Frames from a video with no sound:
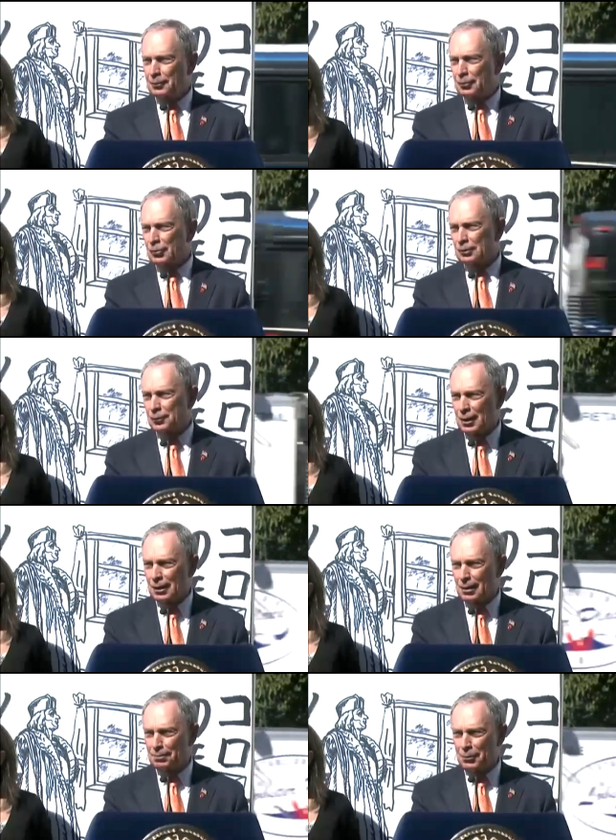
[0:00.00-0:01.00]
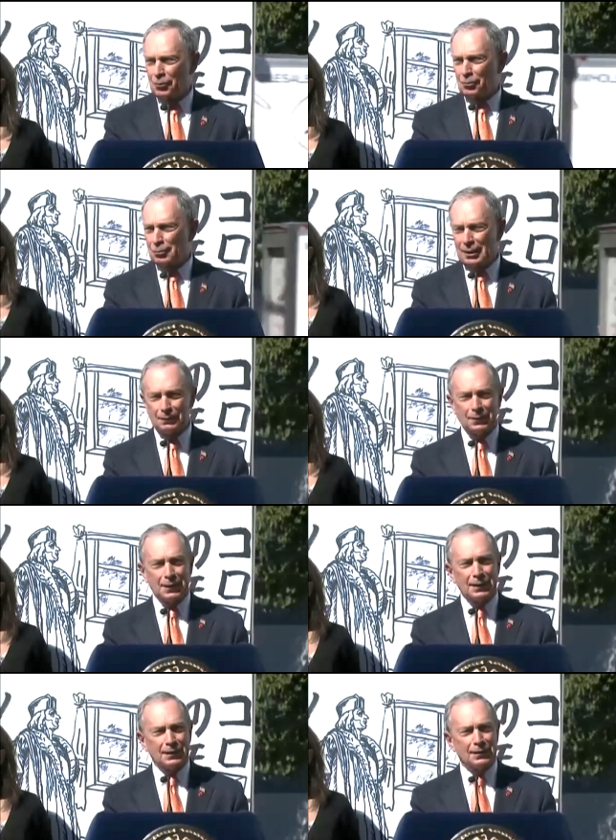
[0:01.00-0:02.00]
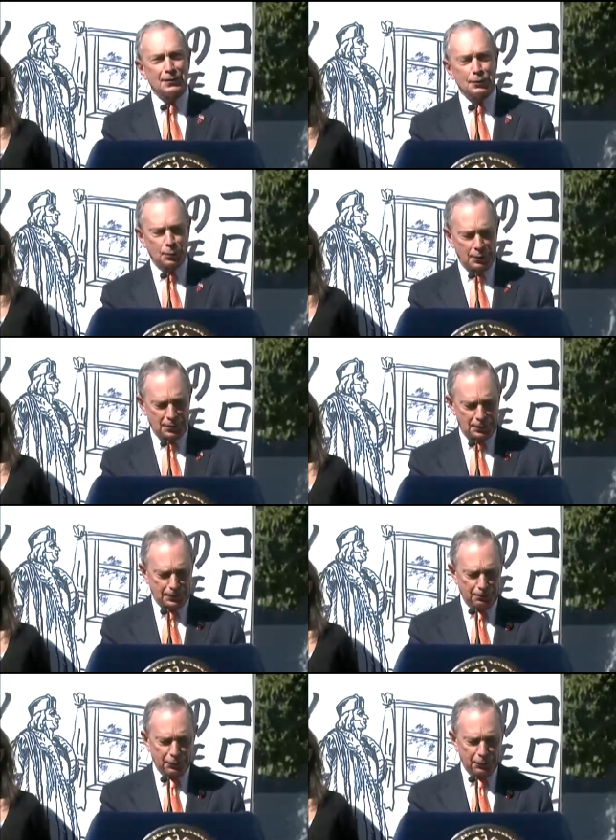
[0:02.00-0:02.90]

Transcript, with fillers: Christopher Columbus arriving in the New World.